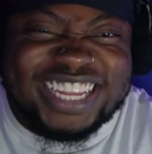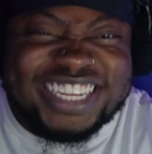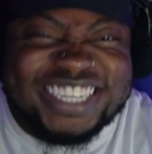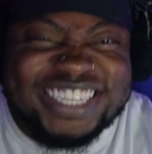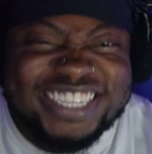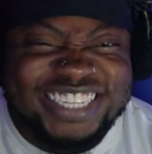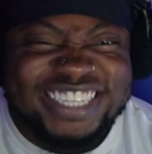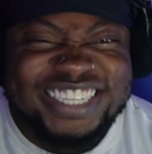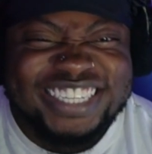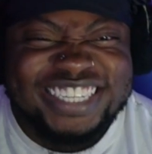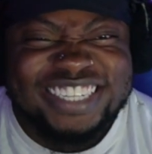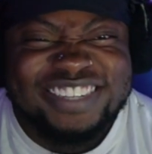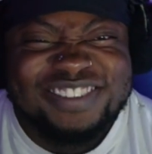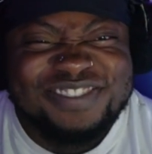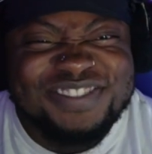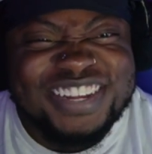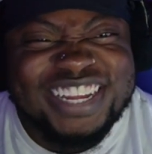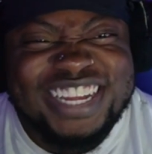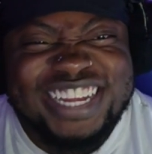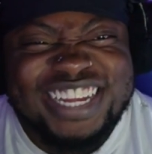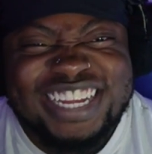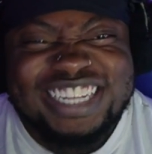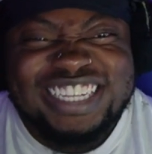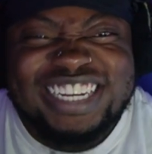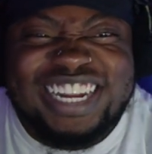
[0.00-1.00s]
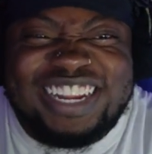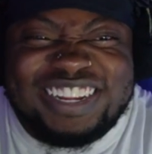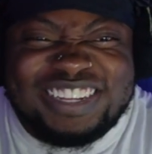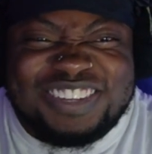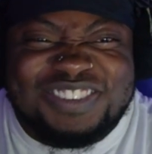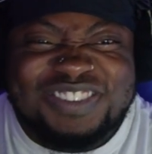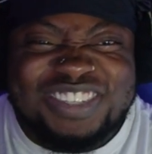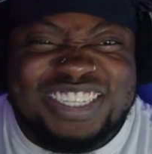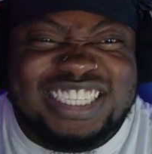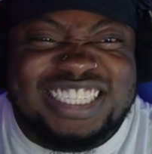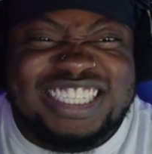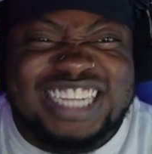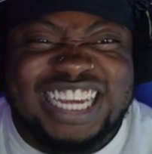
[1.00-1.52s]
Ugh, man. Like,
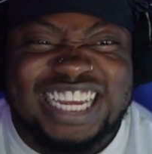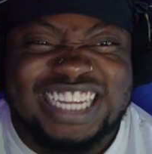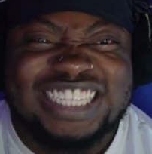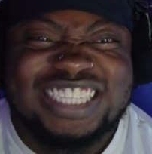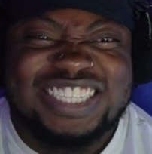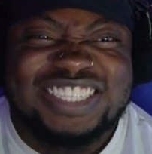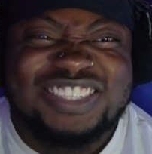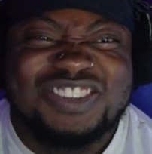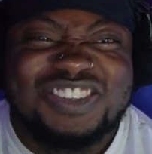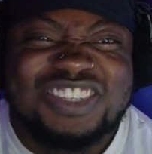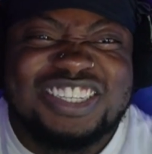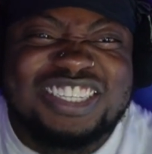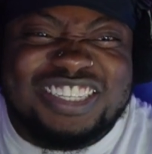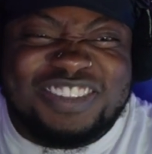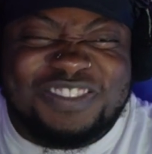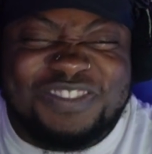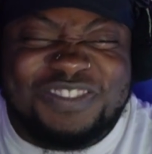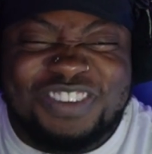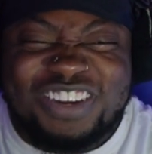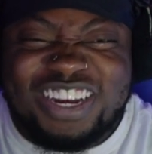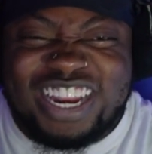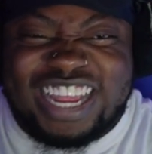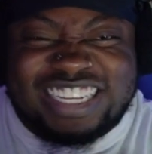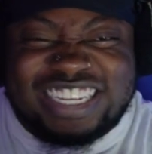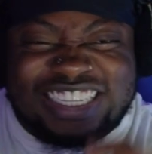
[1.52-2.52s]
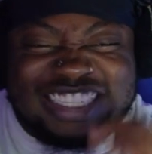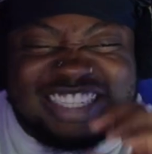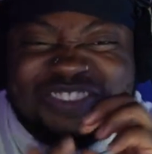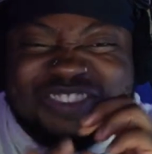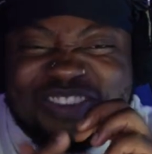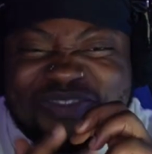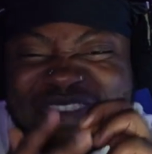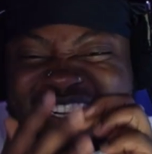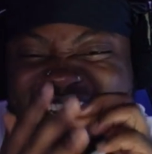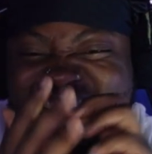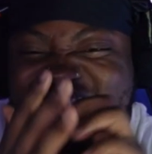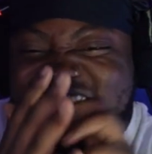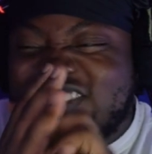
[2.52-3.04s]
something's just chasing you. You just feel like something
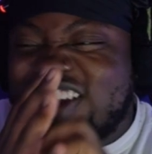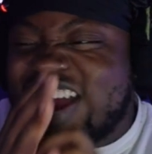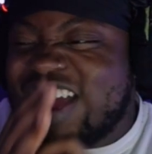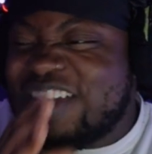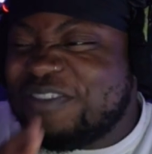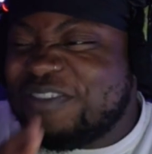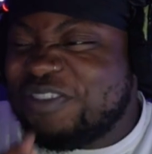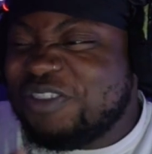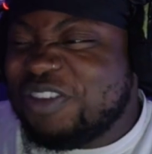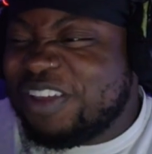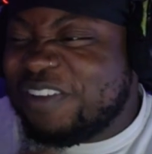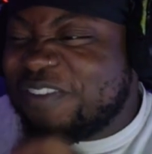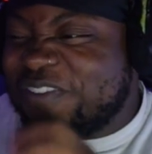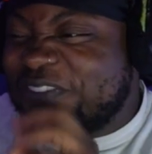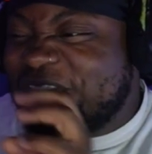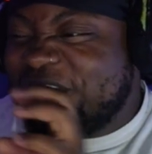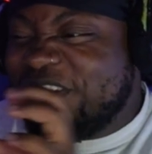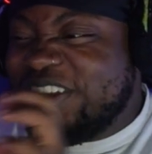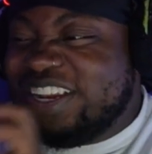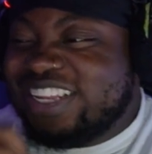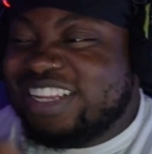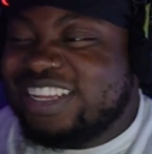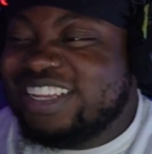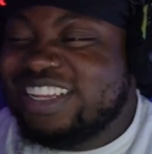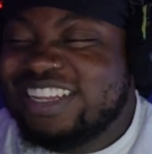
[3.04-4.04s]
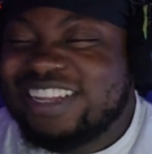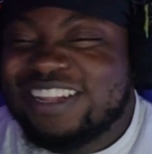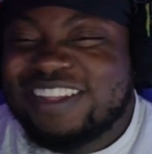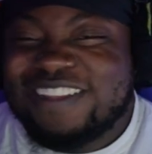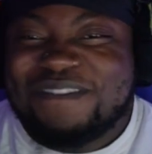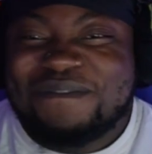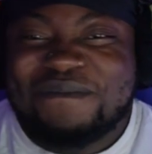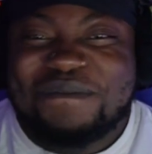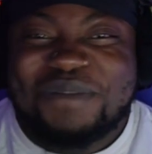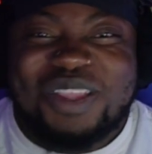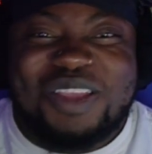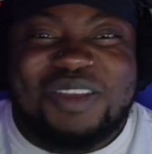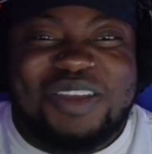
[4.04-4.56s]
about to grab you. You can feel it.
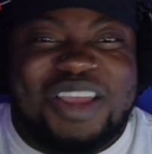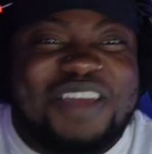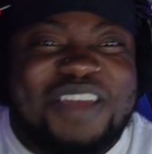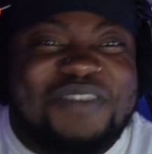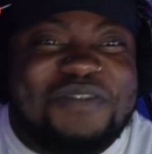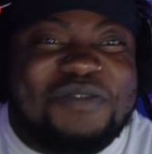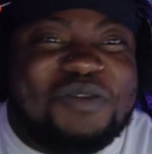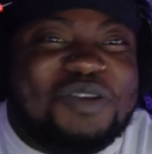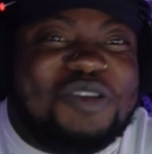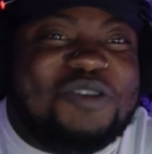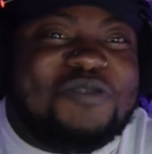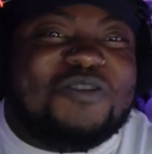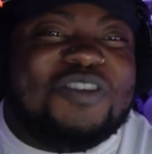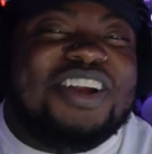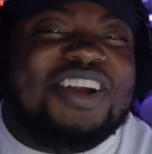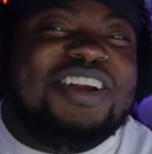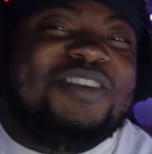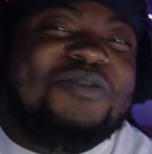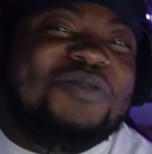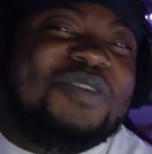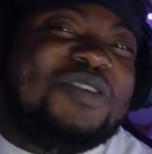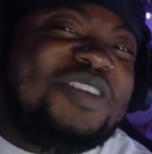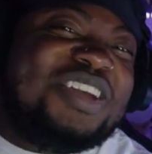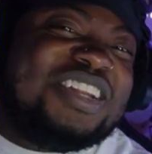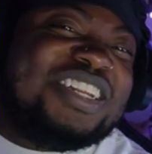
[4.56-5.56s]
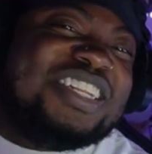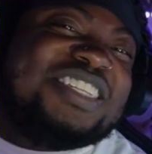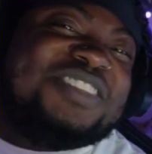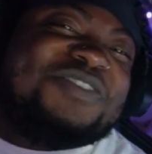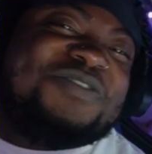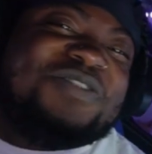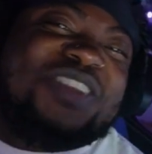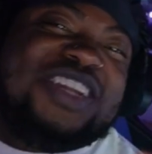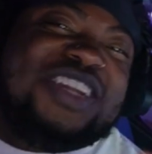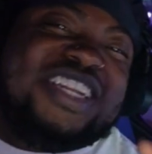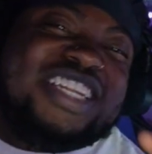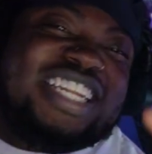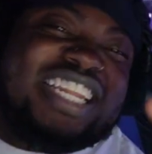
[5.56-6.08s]
Even when you're running away, you can just
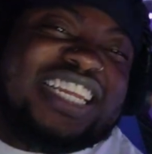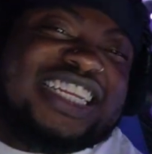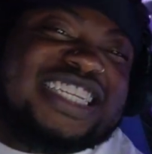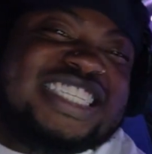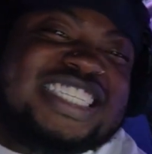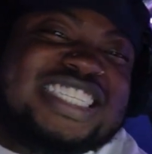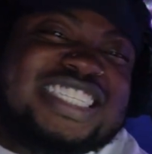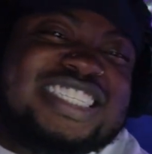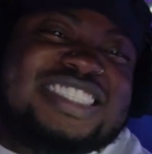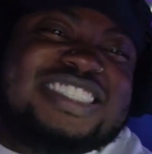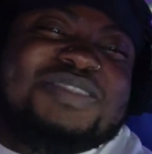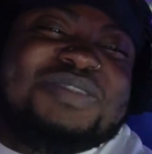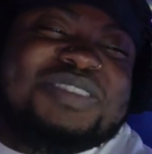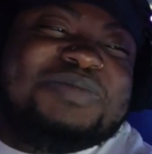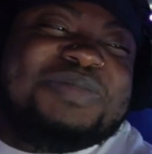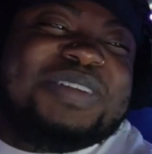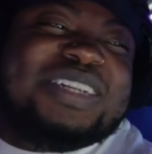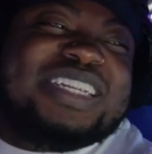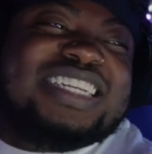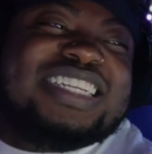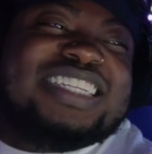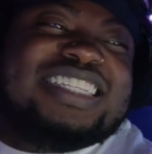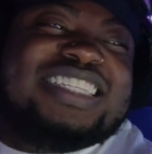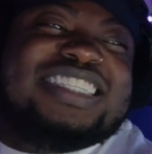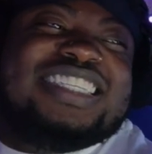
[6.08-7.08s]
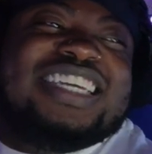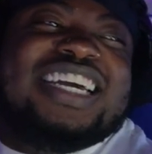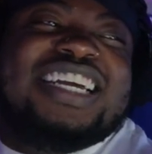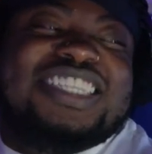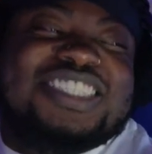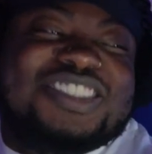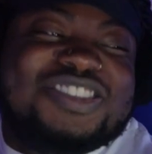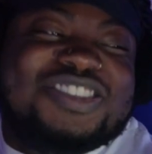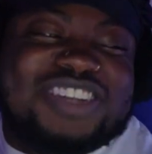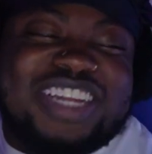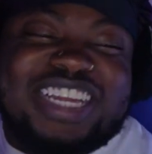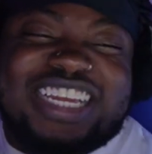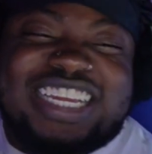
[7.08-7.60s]
feel it. Like, just something about to
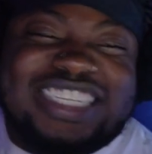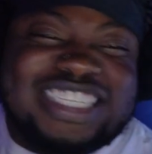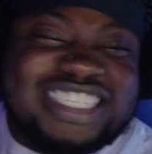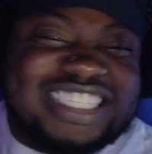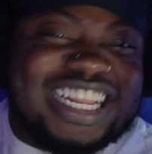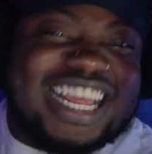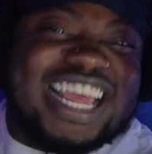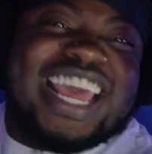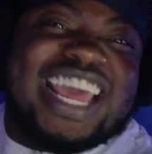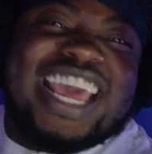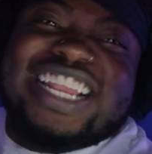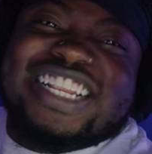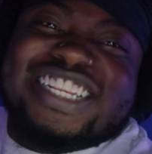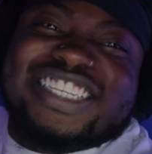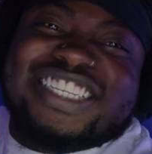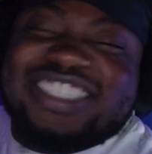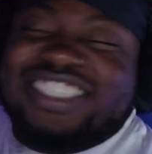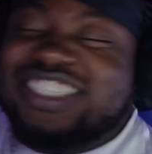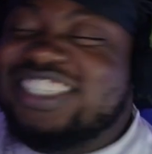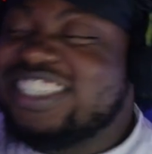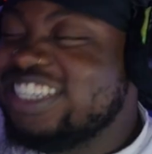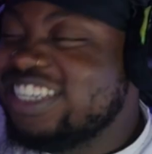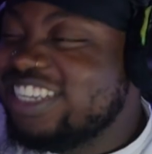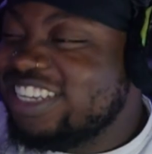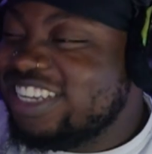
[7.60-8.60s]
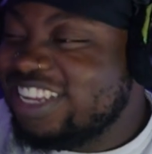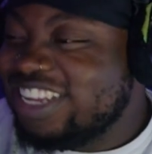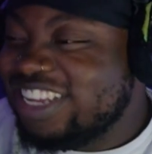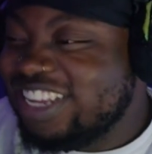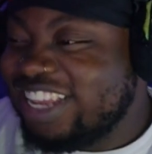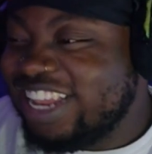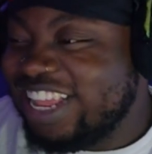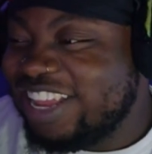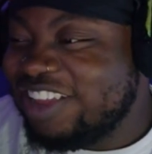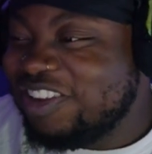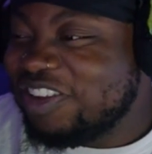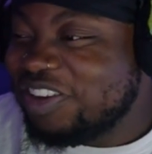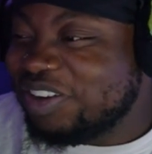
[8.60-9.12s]
touch you. Like, it's just an inch.
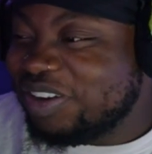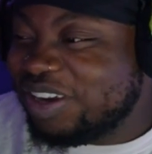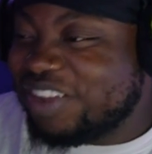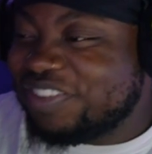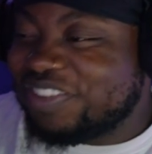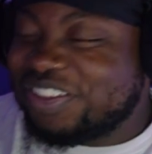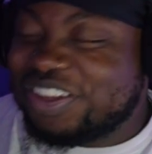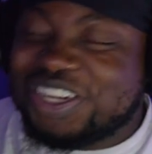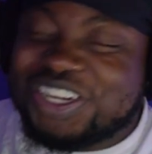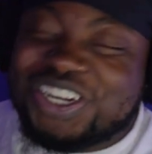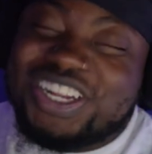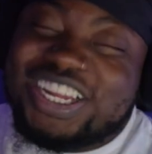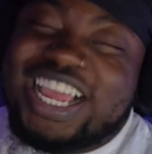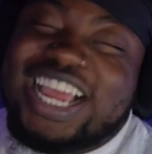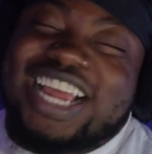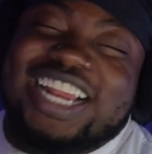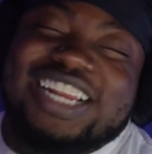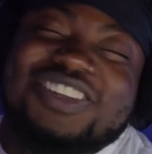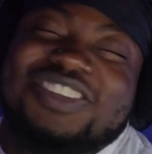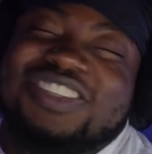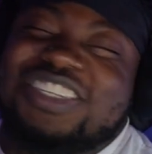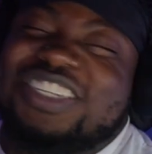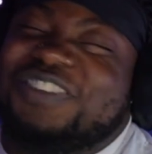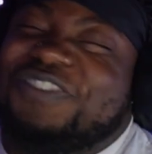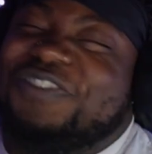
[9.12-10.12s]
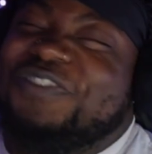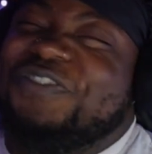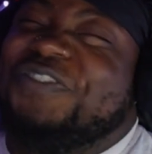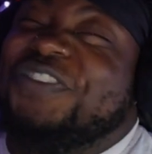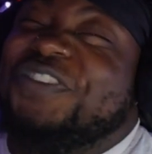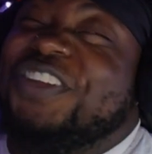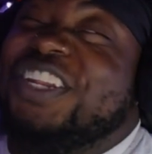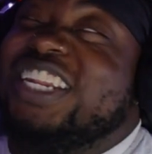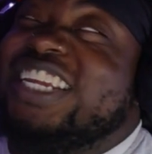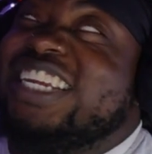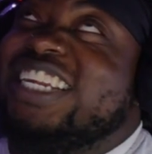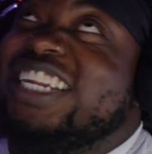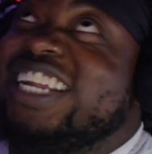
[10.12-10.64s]
Like, you don't have to look at it. You just
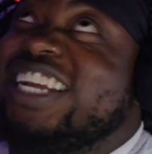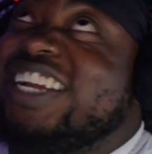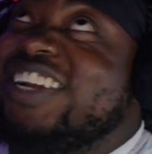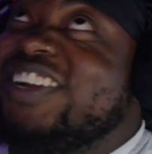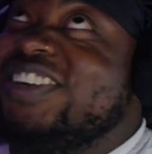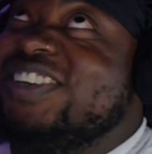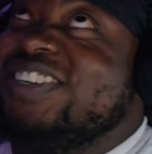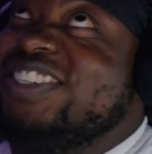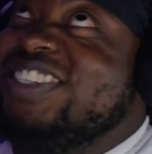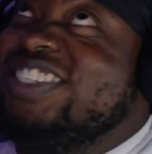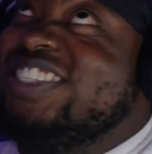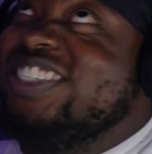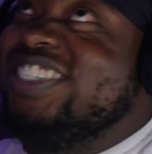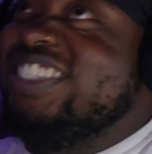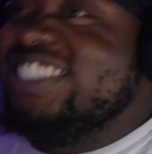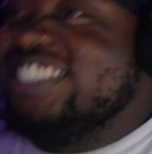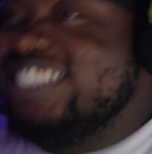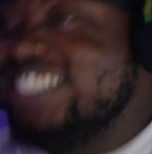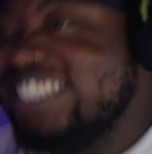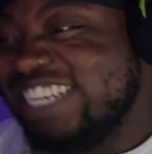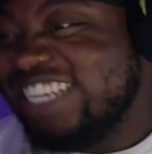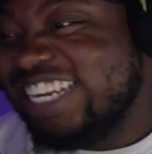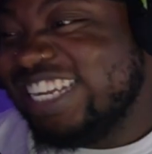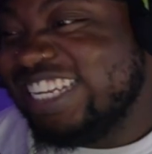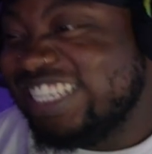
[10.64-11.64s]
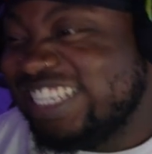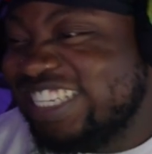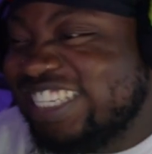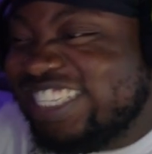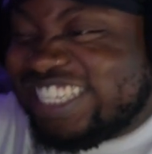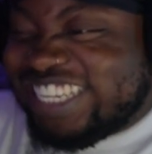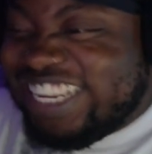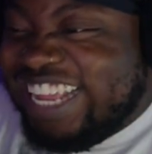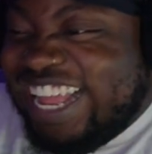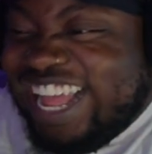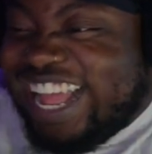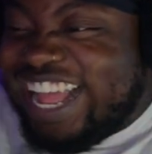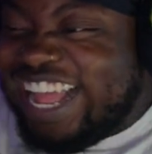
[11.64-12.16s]
feel it. Like, oh, like, just,
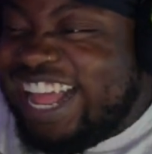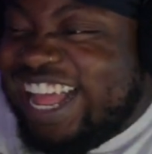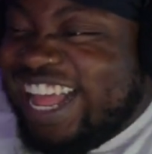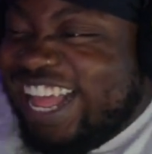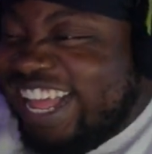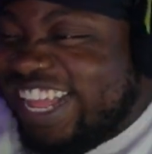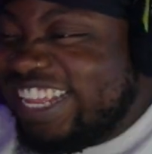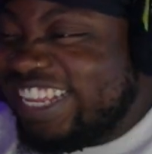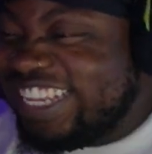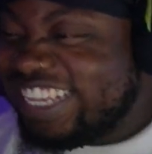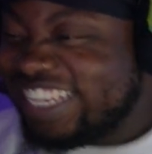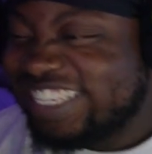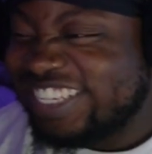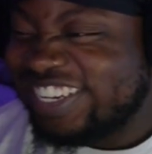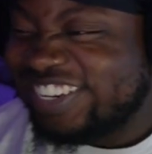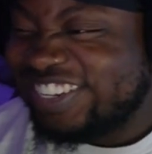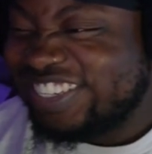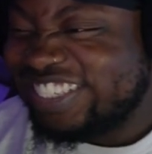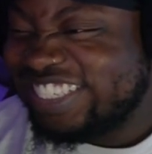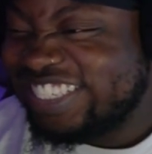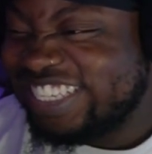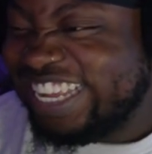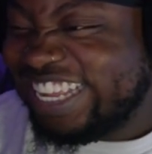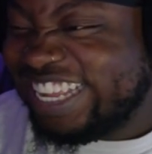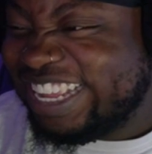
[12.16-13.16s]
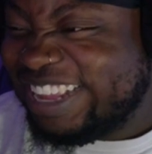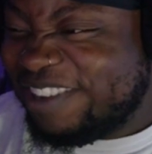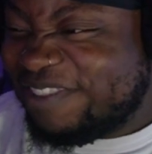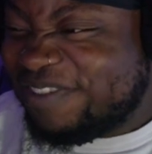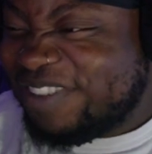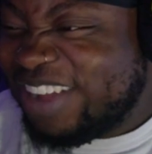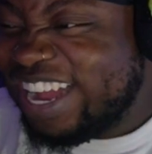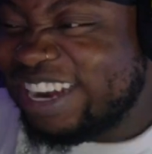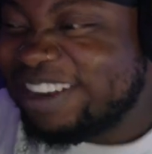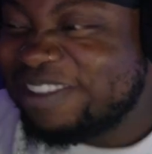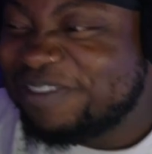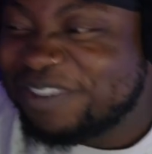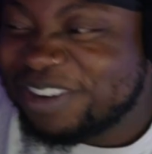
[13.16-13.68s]
ah! These are shaking your
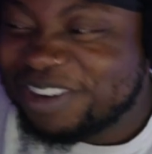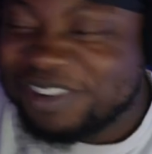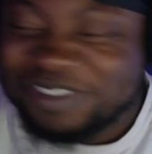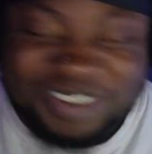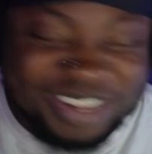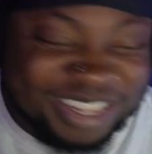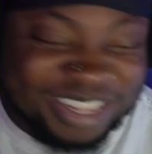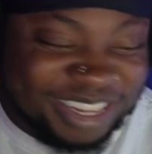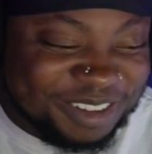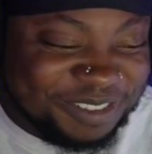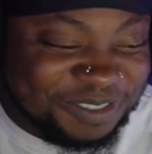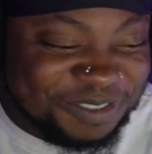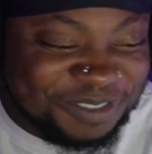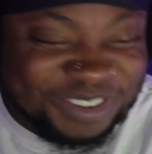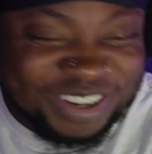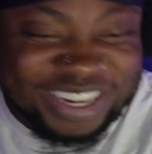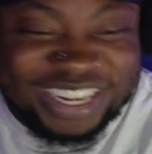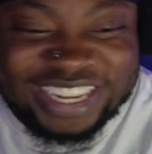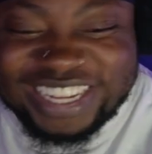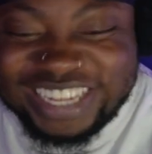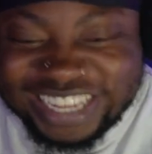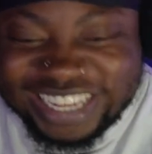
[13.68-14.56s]
body, bro. What the freak?